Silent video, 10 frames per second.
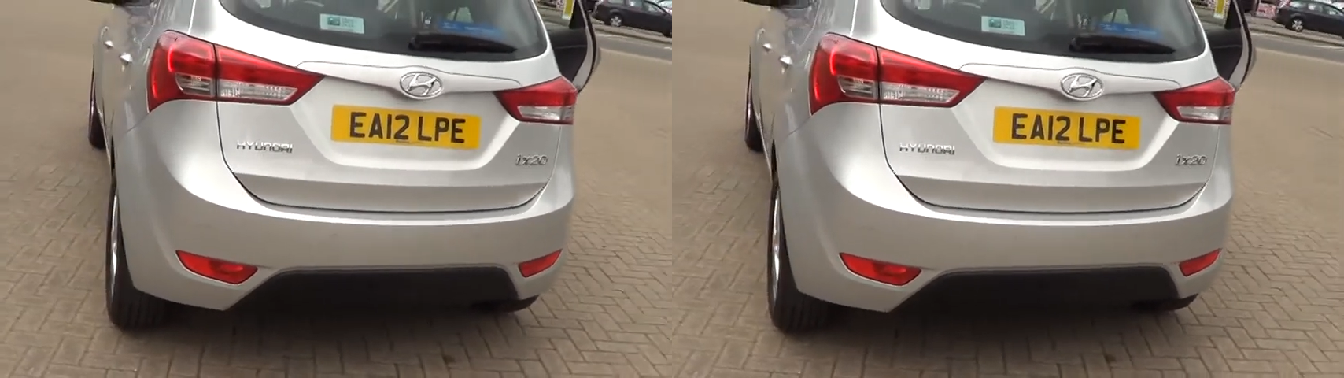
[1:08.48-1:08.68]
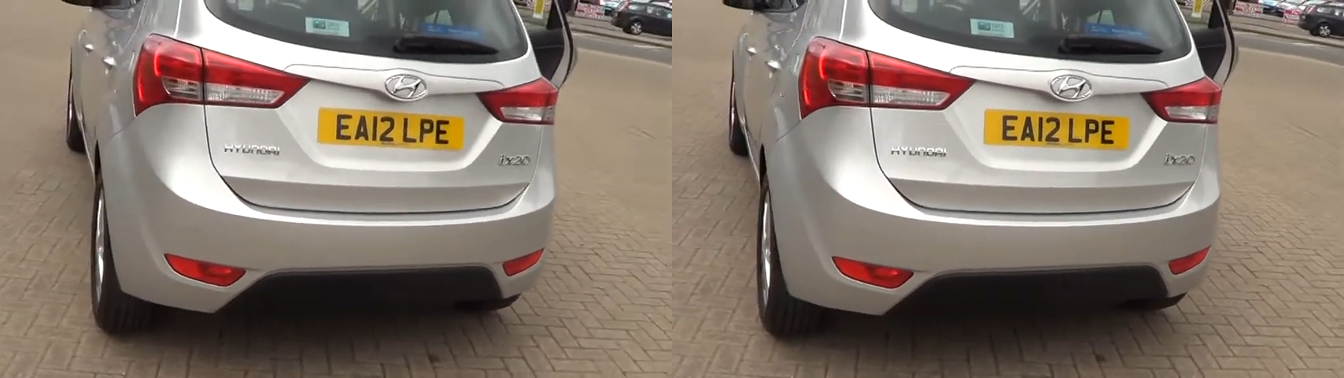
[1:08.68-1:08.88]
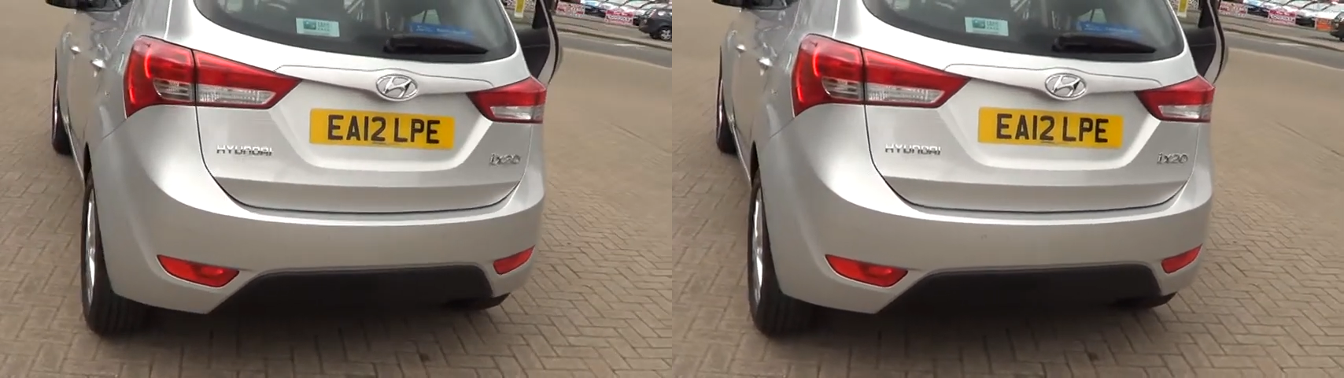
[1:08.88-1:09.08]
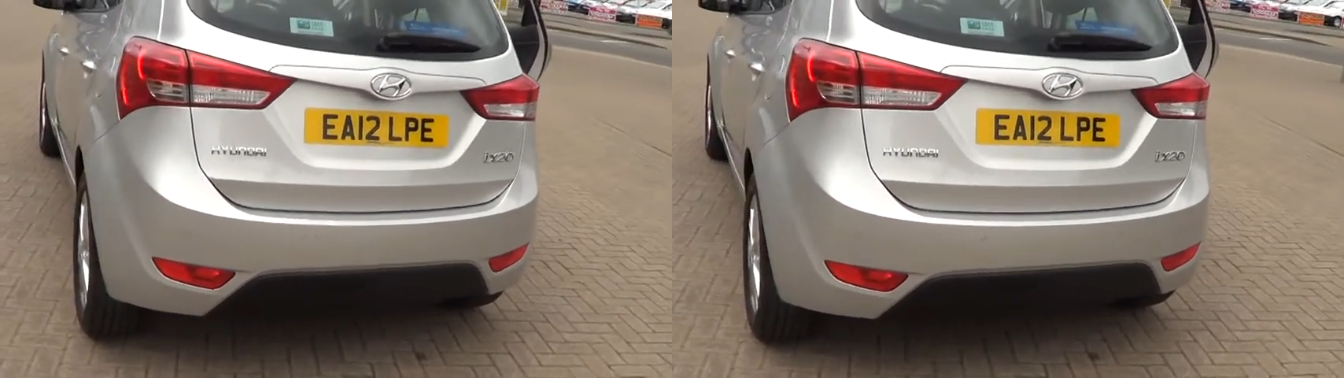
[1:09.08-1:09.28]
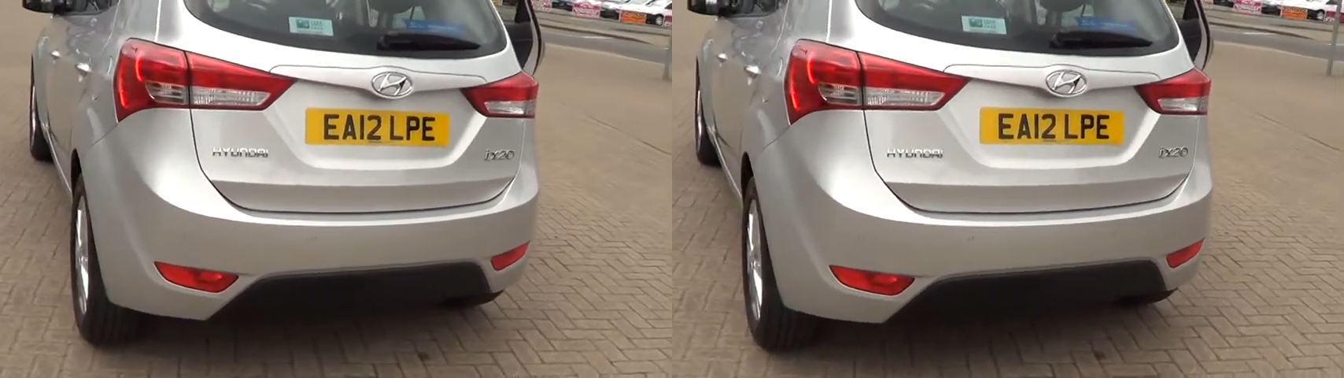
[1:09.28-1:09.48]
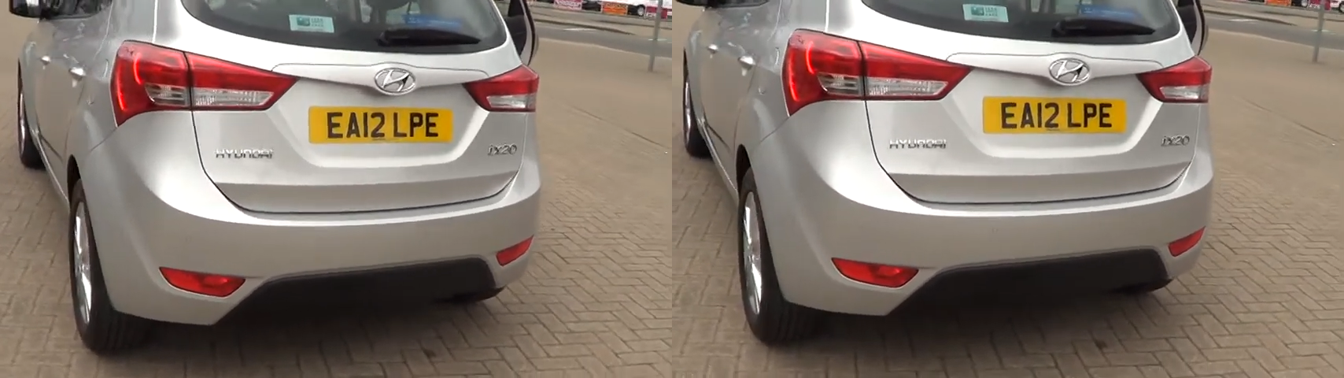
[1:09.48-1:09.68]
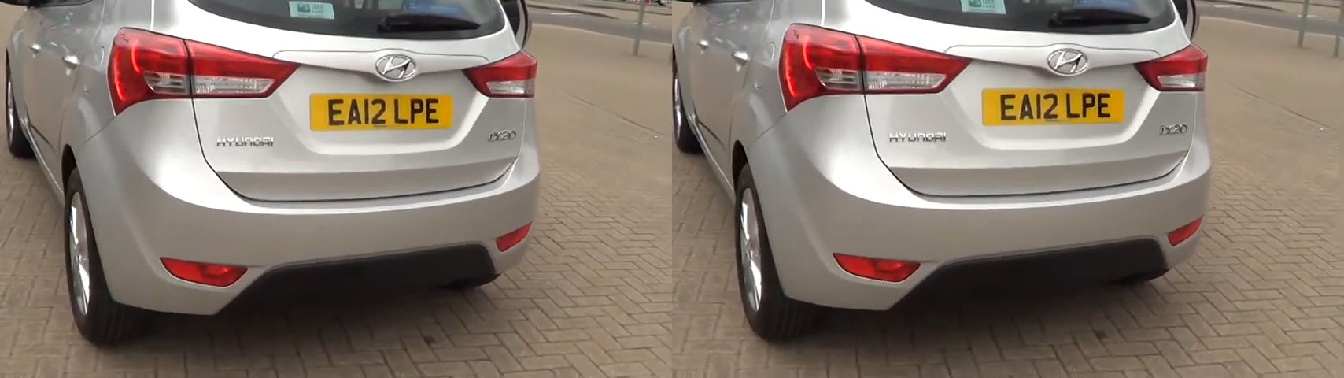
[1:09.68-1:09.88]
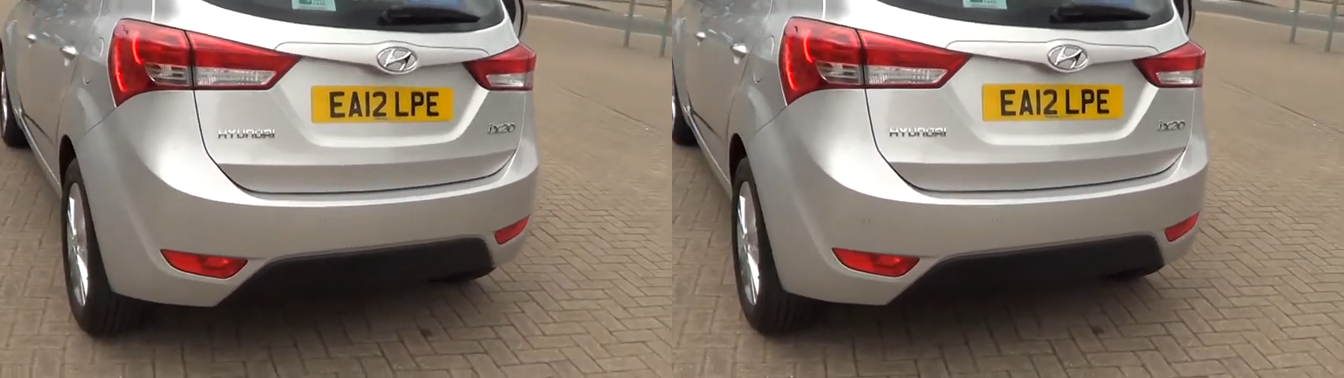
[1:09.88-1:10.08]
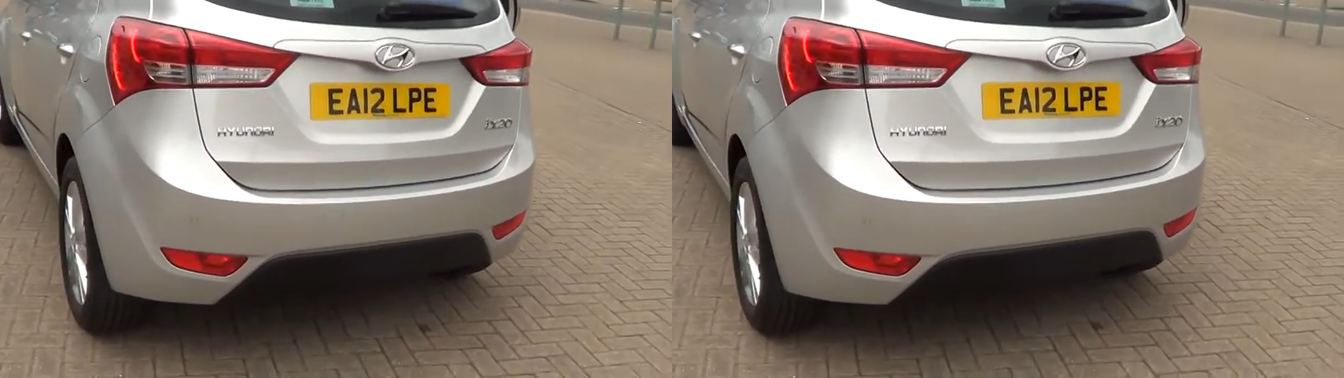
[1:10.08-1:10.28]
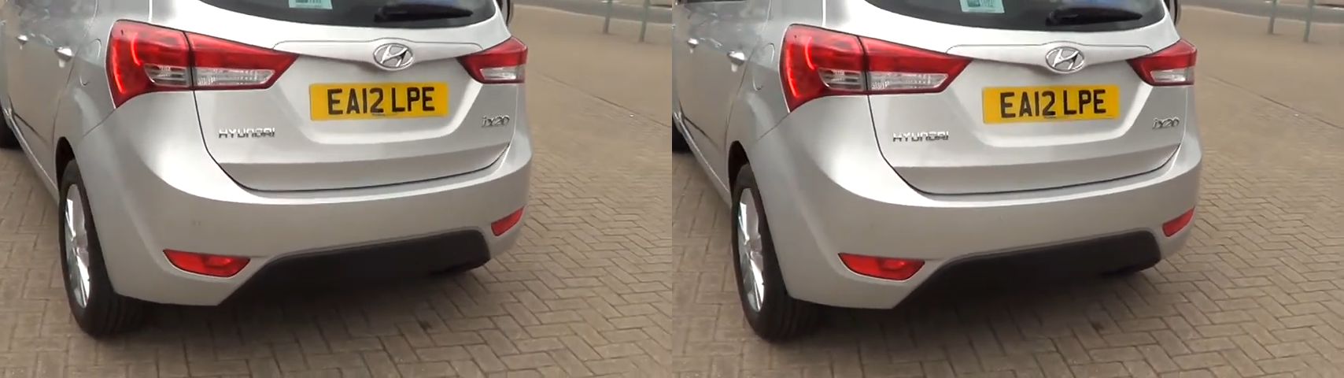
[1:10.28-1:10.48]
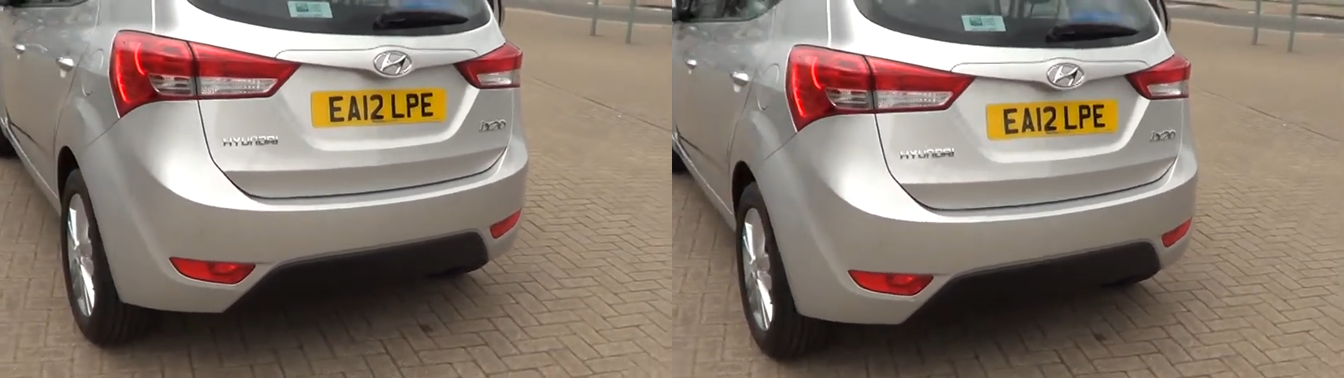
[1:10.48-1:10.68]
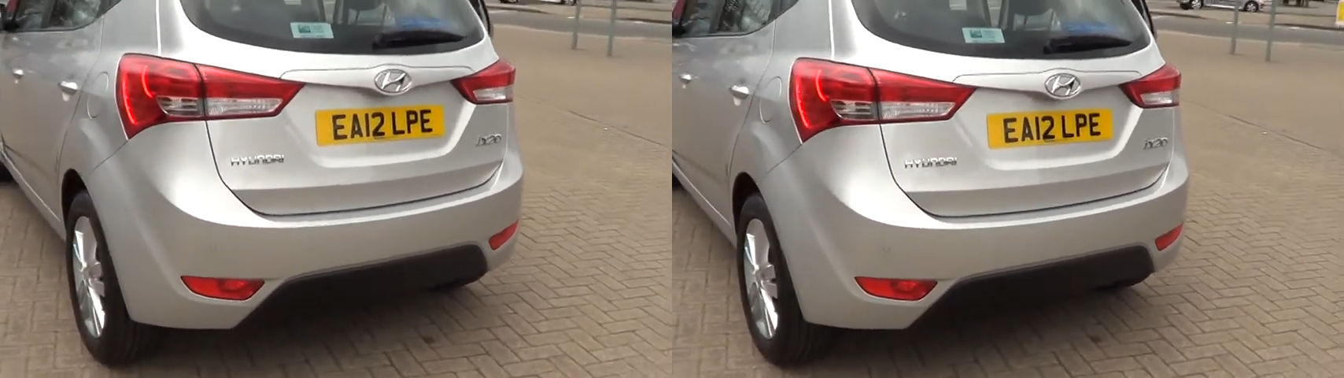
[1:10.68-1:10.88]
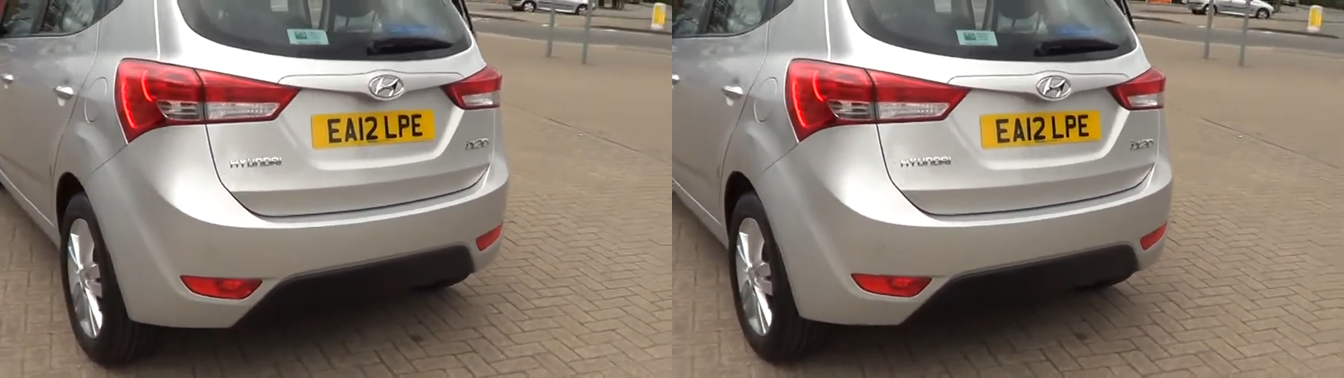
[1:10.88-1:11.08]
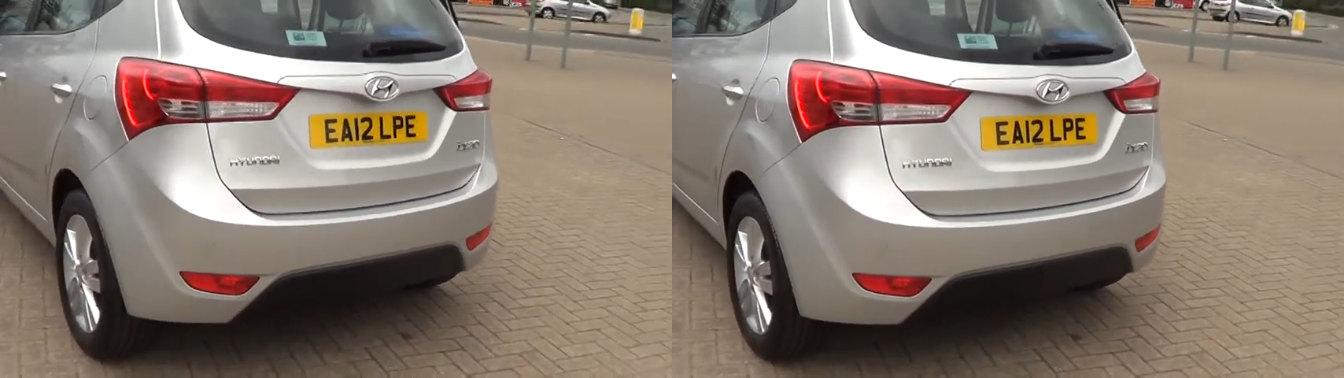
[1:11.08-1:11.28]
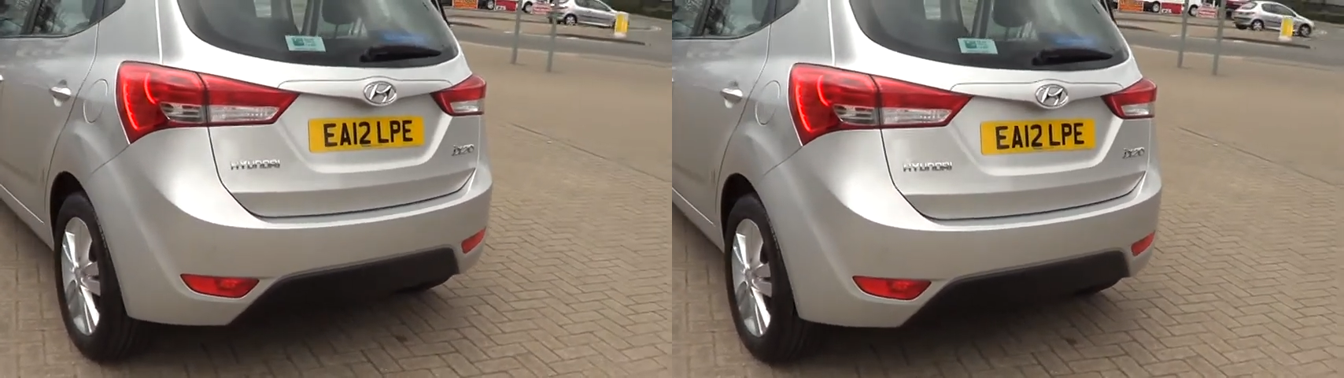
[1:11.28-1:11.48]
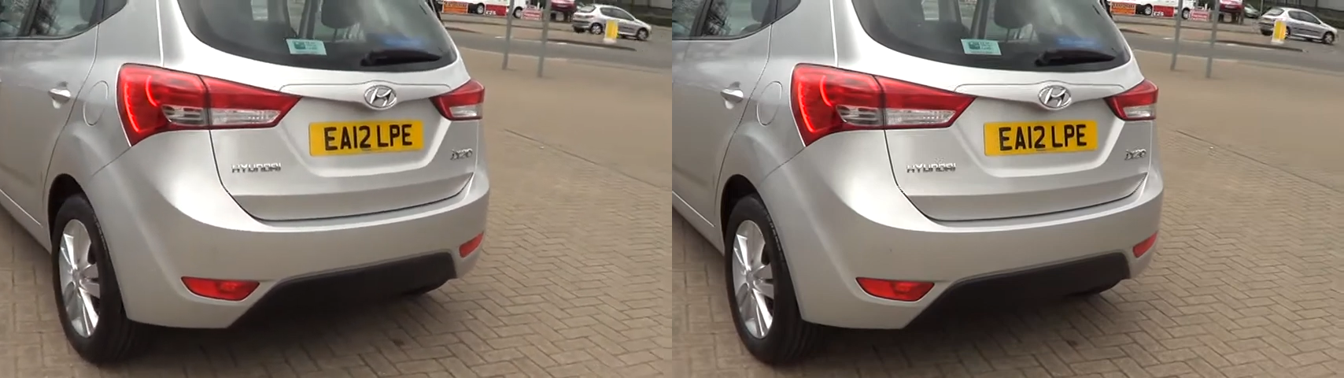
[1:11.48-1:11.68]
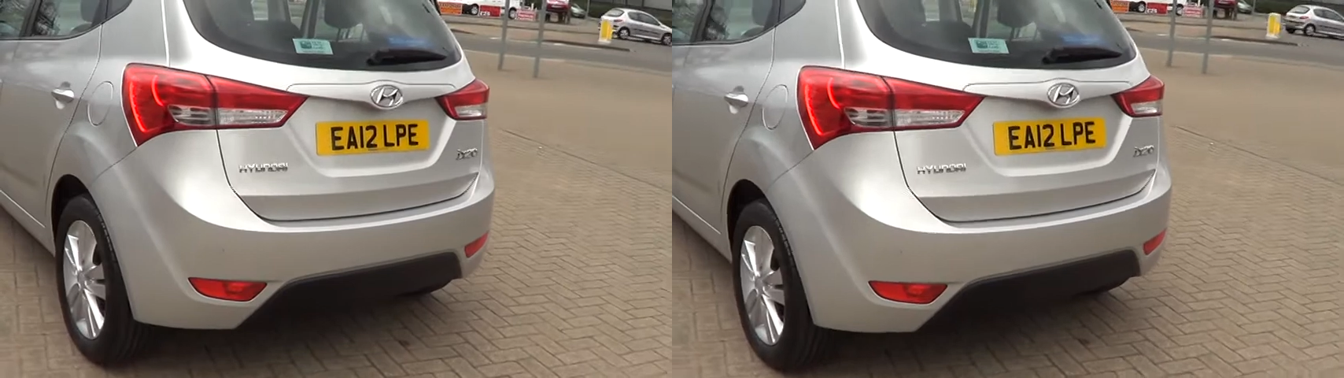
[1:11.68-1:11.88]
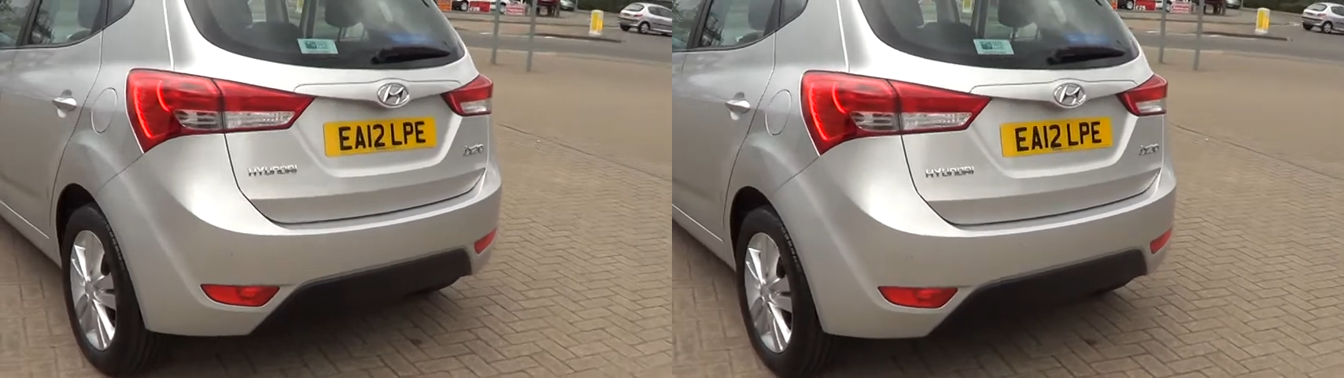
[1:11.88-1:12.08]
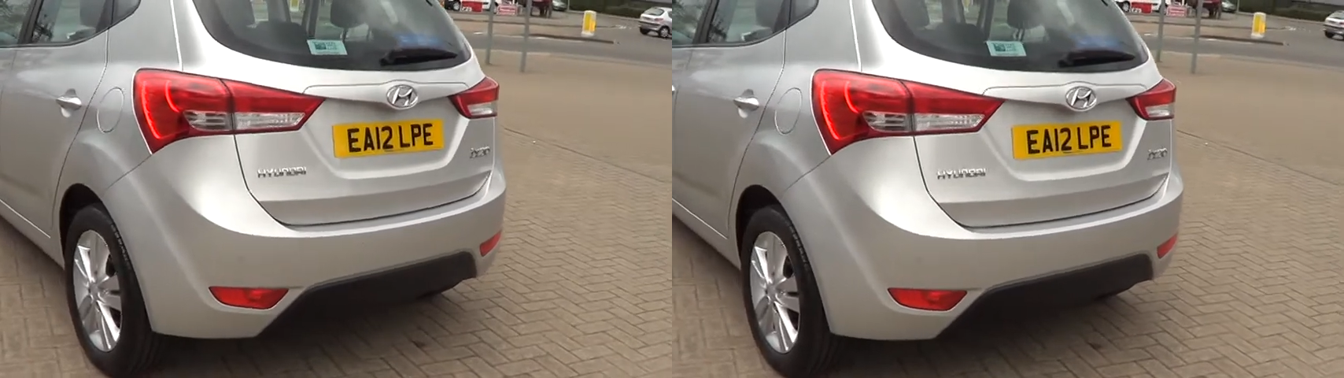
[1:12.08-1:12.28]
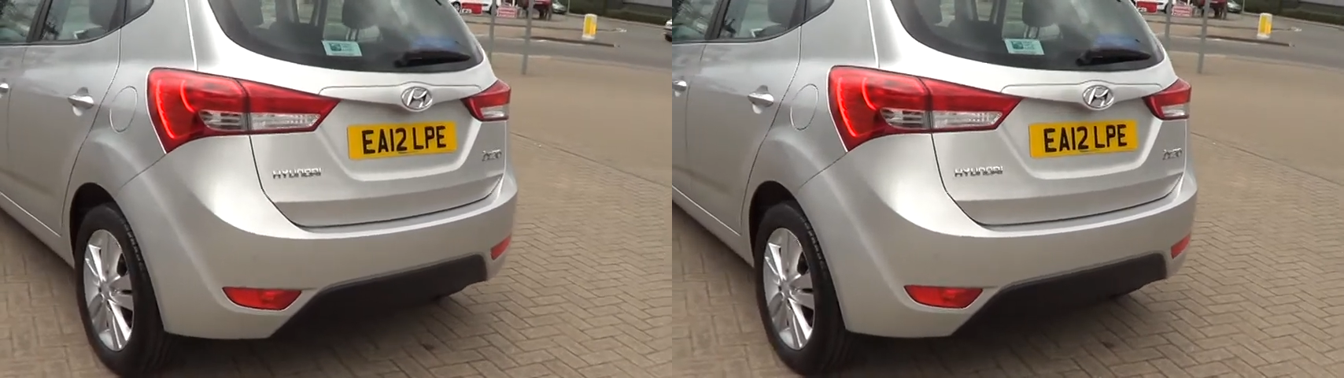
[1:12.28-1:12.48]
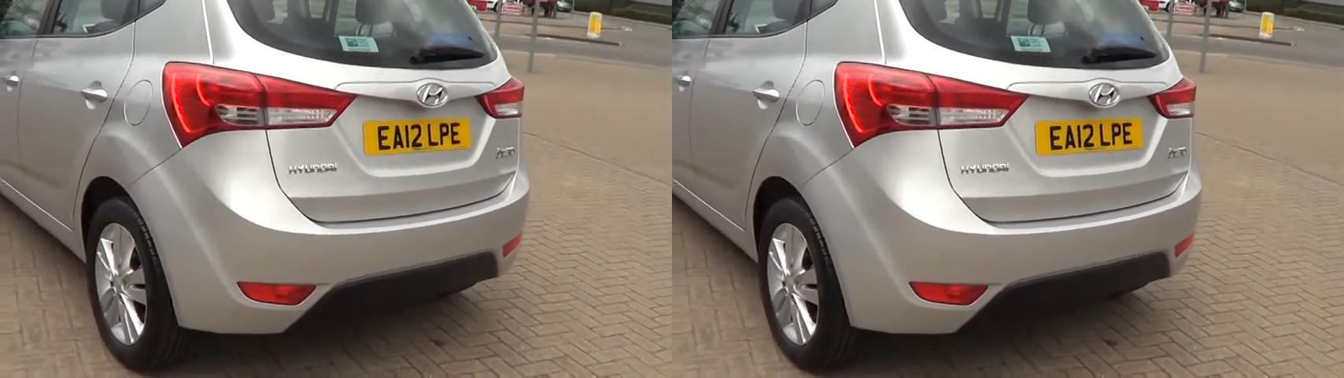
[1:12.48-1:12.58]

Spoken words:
Nobody's mouth can be seen.